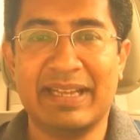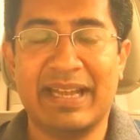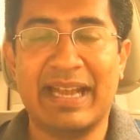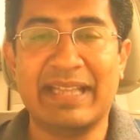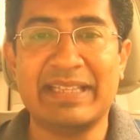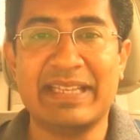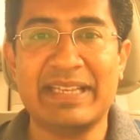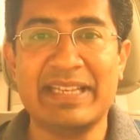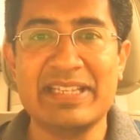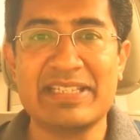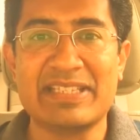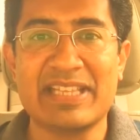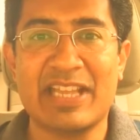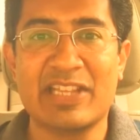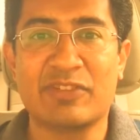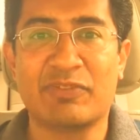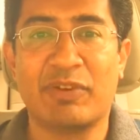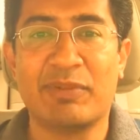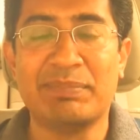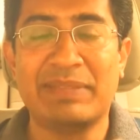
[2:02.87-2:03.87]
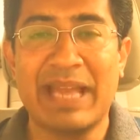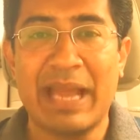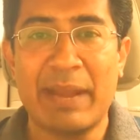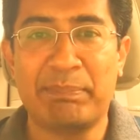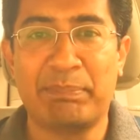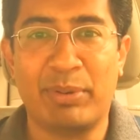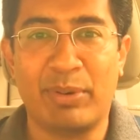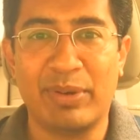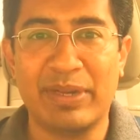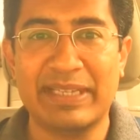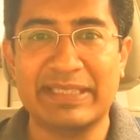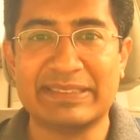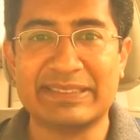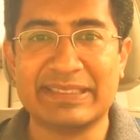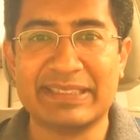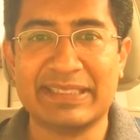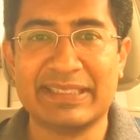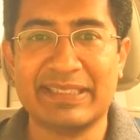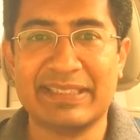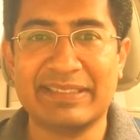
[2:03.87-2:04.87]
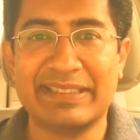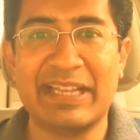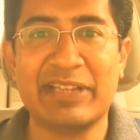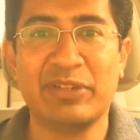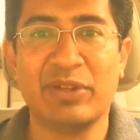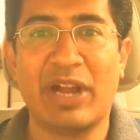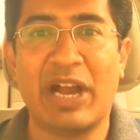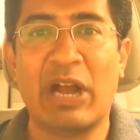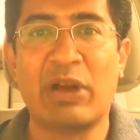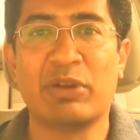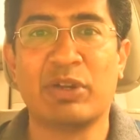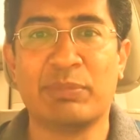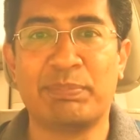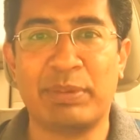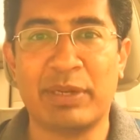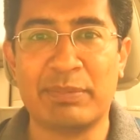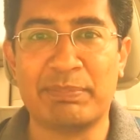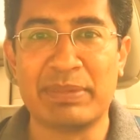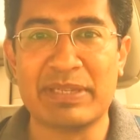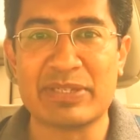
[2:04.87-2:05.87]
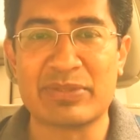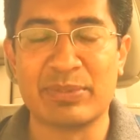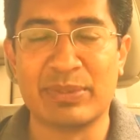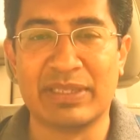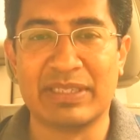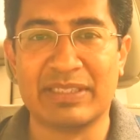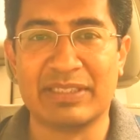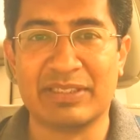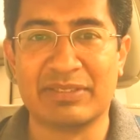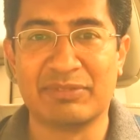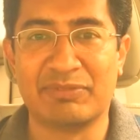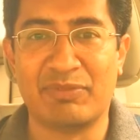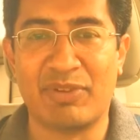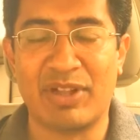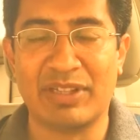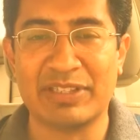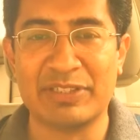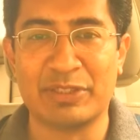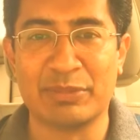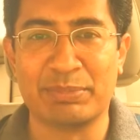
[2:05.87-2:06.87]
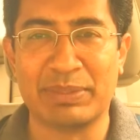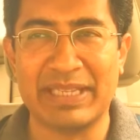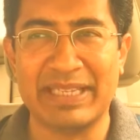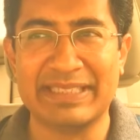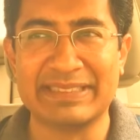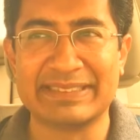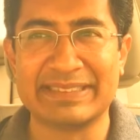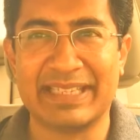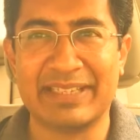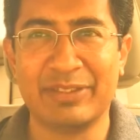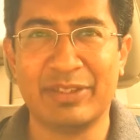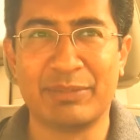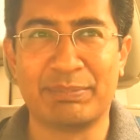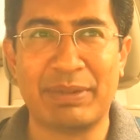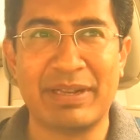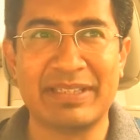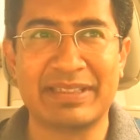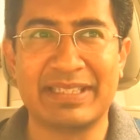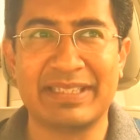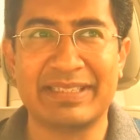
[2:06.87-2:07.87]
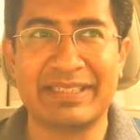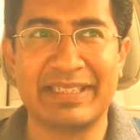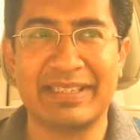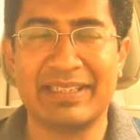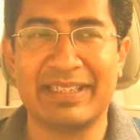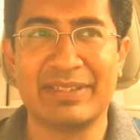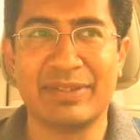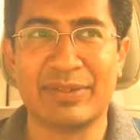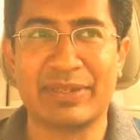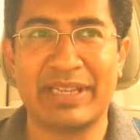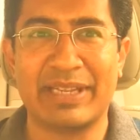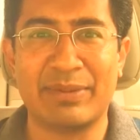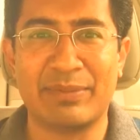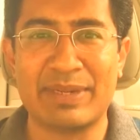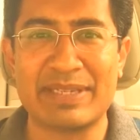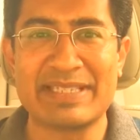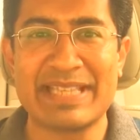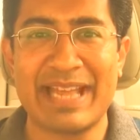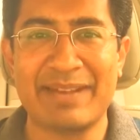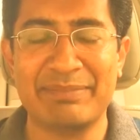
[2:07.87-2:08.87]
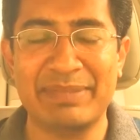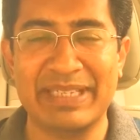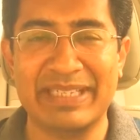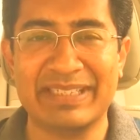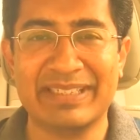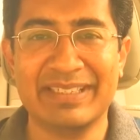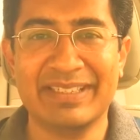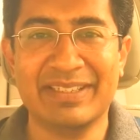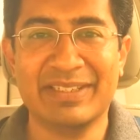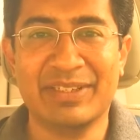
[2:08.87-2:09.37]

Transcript: And then he says from that point, then your outer purpose will fall into place. And you're probably thinking like, okay, what does that mean?